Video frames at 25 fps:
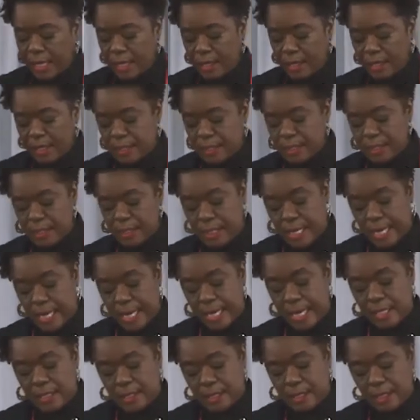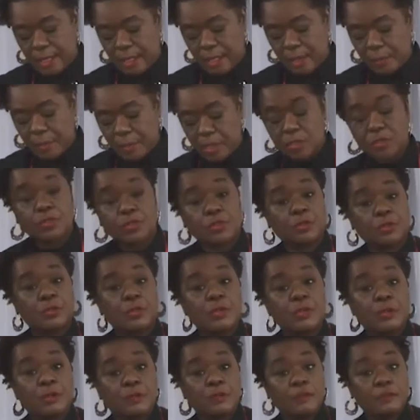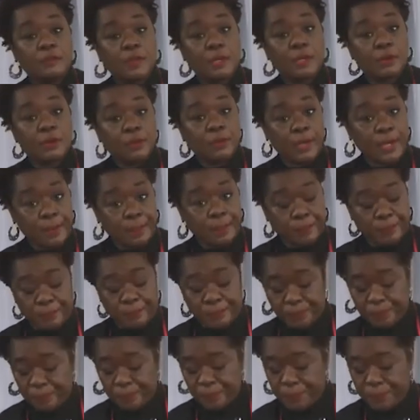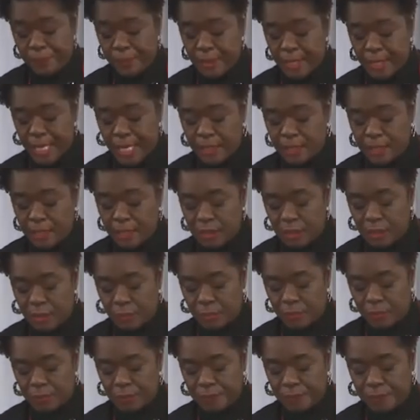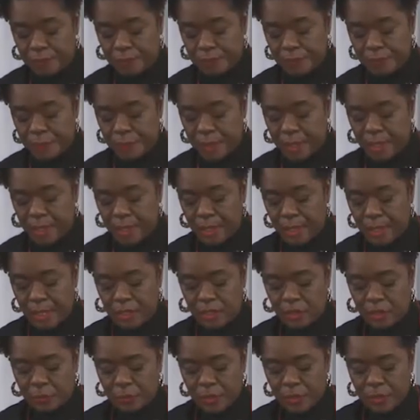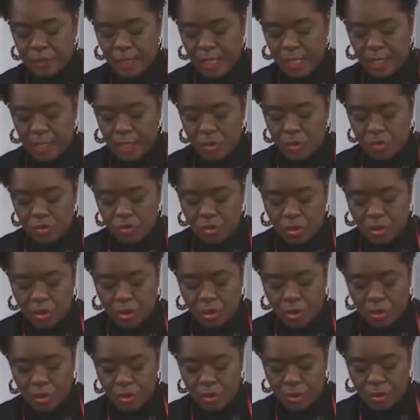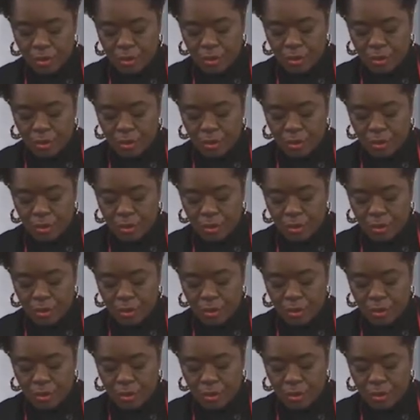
And this is a nice honey mustard vinaigrette. Nice and simple. And just put that in a jar.